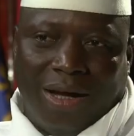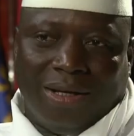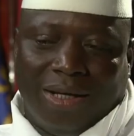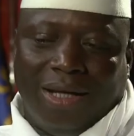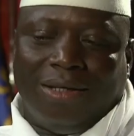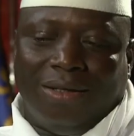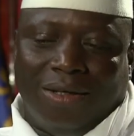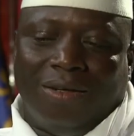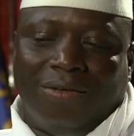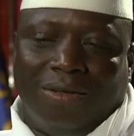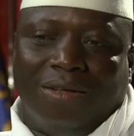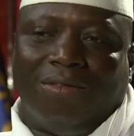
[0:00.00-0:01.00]
I get
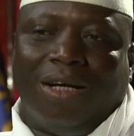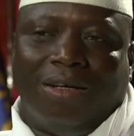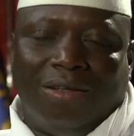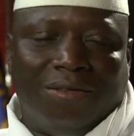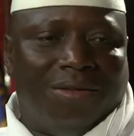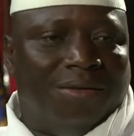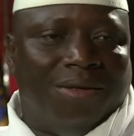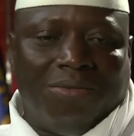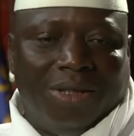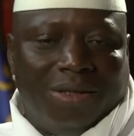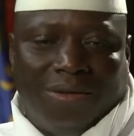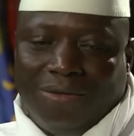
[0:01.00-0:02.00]
rid of the virus from the
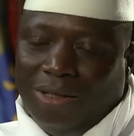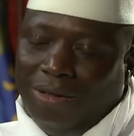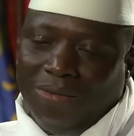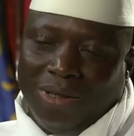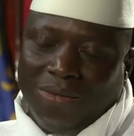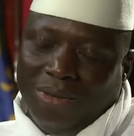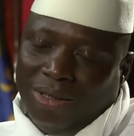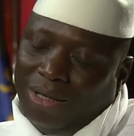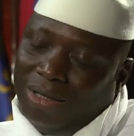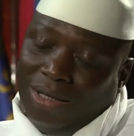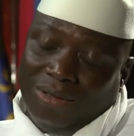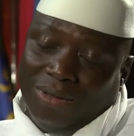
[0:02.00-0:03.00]
body of the human
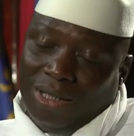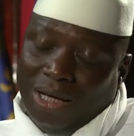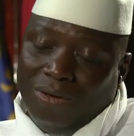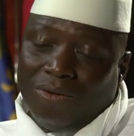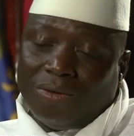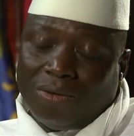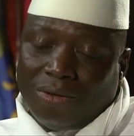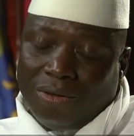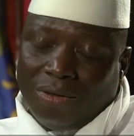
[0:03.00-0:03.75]
being, and that's what I do.